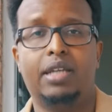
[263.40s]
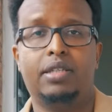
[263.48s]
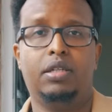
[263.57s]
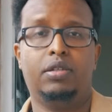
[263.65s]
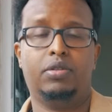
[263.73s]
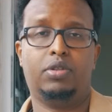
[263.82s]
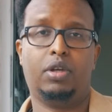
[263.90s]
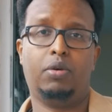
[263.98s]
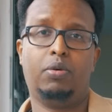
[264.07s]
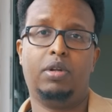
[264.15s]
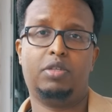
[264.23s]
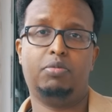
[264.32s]
Excellent.
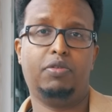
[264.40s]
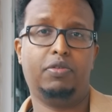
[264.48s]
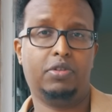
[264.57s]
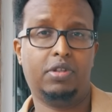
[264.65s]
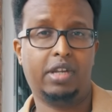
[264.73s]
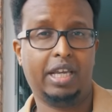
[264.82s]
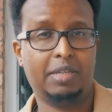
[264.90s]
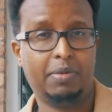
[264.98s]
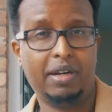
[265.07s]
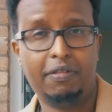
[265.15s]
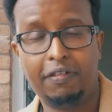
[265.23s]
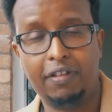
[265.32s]
So let's move on to the next
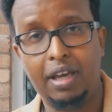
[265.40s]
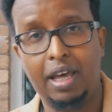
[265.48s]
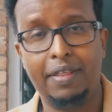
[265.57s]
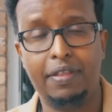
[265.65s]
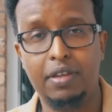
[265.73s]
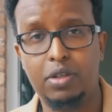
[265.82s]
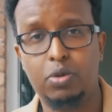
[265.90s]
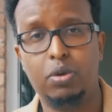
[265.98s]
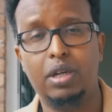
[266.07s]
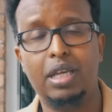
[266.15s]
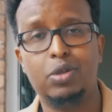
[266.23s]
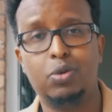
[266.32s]
benefit. And this
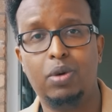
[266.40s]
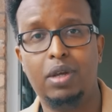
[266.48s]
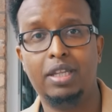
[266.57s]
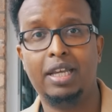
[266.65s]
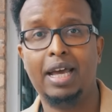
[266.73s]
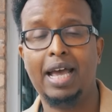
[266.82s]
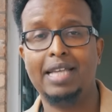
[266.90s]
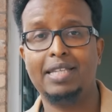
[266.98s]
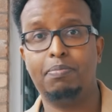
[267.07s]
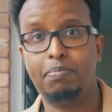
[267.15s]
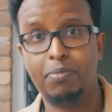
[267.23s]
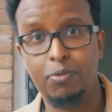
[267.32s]
one is one that
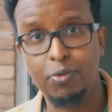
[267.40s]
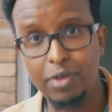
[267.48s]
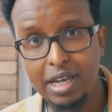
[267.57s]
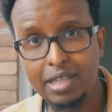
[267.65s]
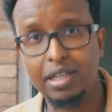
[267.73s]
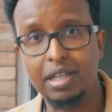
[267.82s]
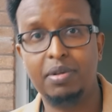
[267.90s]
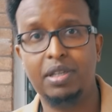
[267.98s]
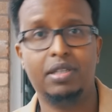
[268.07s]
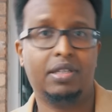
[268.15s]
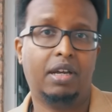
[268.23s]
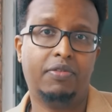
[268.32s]
has recently
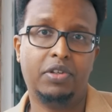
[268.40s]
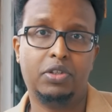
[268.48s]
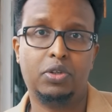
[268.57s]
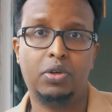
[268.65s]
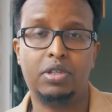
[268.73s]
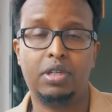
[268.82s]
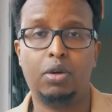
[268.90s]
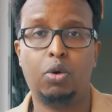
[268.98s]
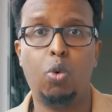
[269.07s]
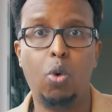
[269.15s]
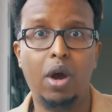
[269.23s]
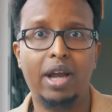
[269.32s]
been discovered, so it's
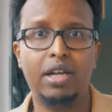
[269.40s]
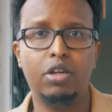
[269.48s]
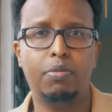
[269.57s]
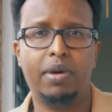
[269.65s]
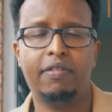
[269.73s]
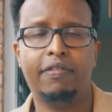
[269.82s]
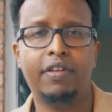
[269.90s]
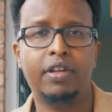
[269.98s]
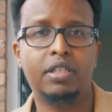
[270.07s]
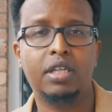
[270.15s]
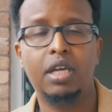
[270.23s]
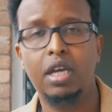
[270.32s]
quite a new
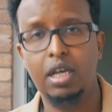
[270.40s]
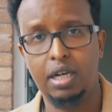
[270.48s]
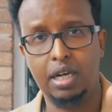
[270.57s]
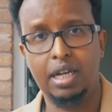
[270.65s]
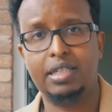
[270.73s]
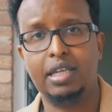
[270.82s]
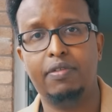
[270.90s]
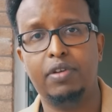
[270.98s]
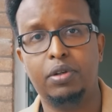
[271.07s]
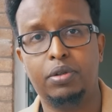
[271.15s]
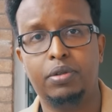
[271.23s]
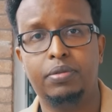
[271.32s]
benefit. Let's have a
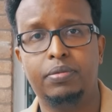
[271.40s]
look.